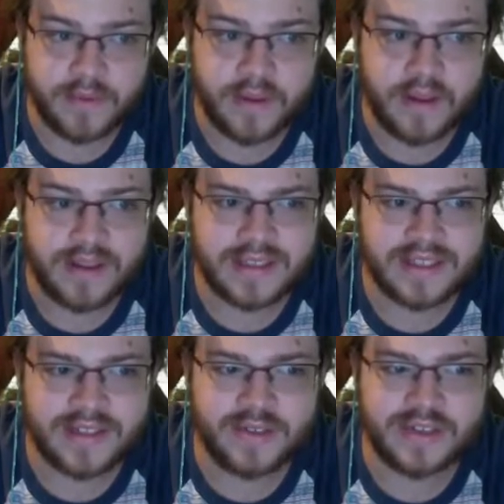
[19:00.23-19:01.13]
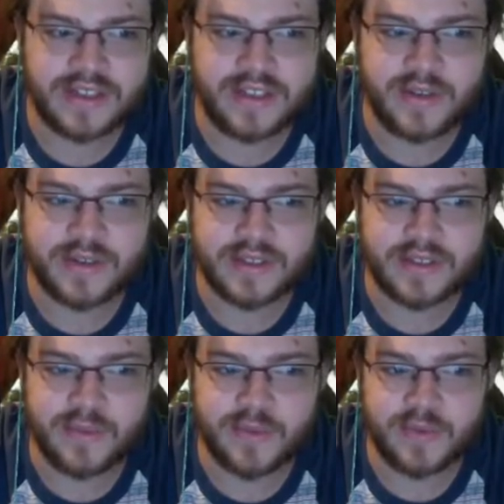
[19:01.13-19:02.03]
This is usually useless
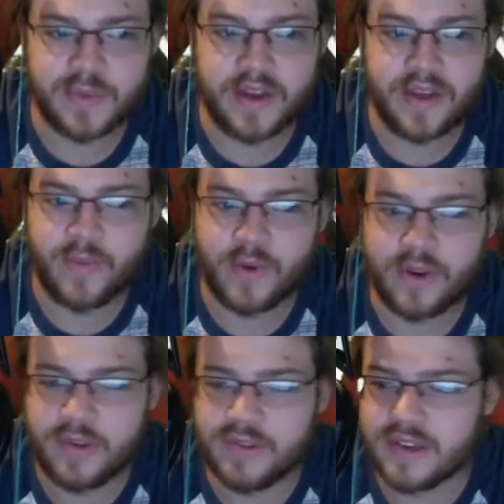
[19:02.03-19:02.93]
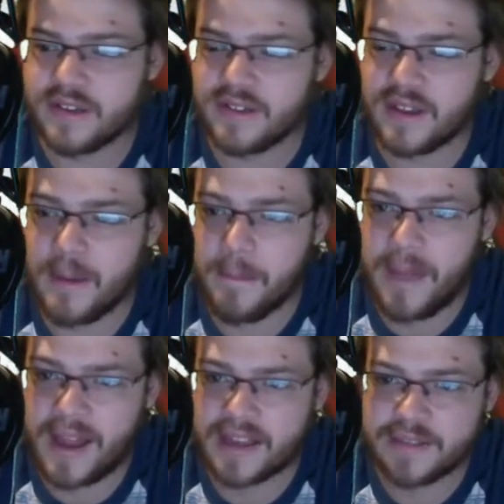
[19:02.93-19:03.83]
moves, but if we're using it as like a
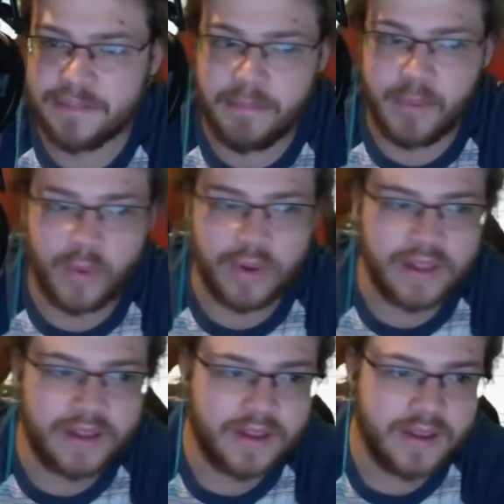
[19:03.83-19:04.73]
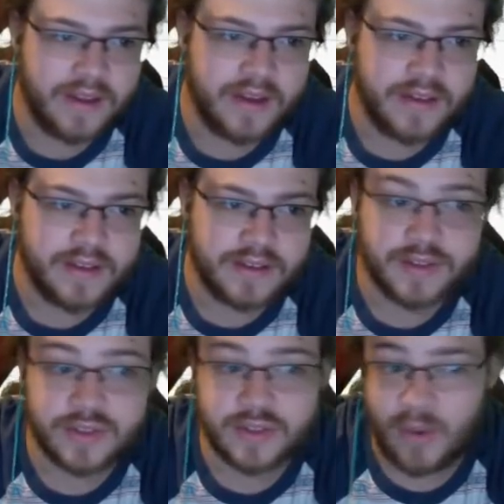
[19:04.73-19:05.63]
max boy,
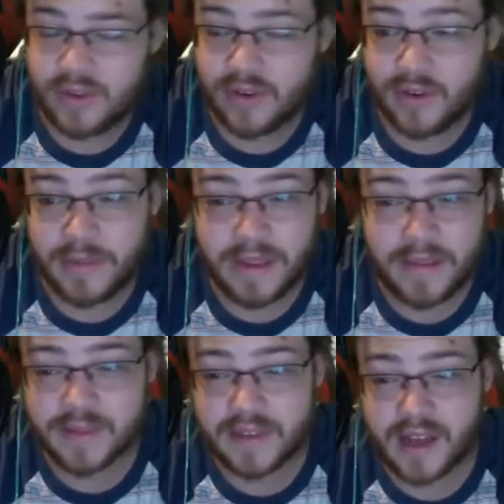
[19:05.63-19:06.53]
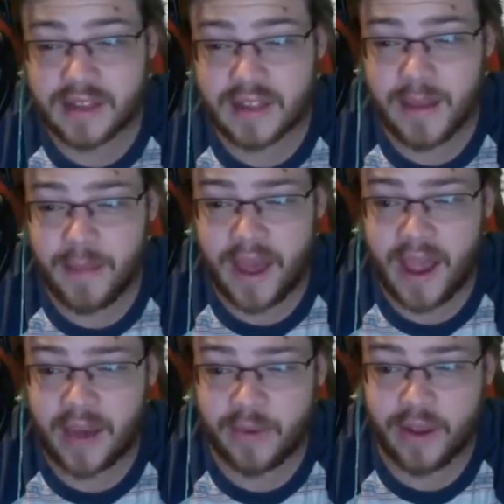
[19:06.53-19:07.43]
Solar Beam's not that
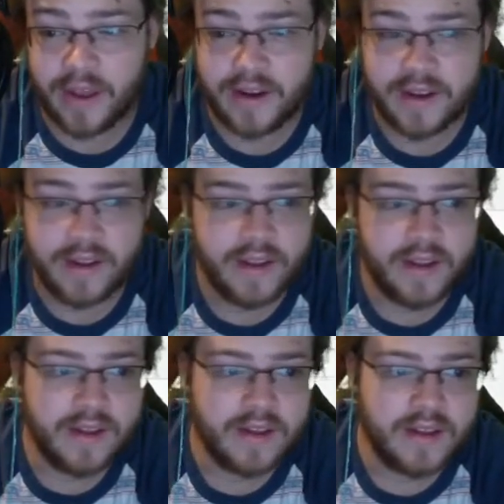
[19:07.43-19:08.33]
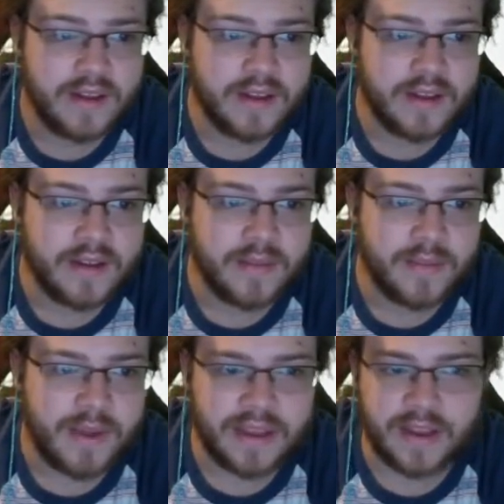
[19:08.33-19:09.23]
bad, right?
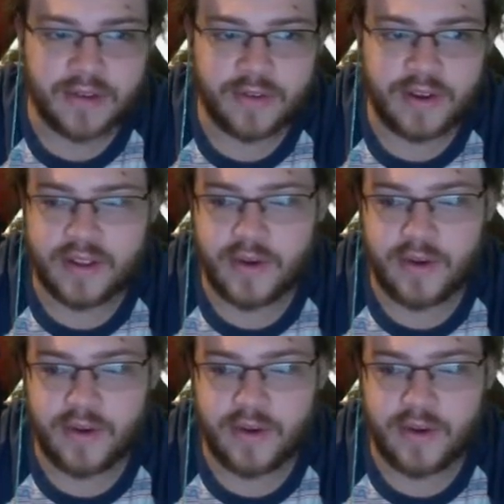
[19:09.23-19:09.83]
Probably Giga Drain though.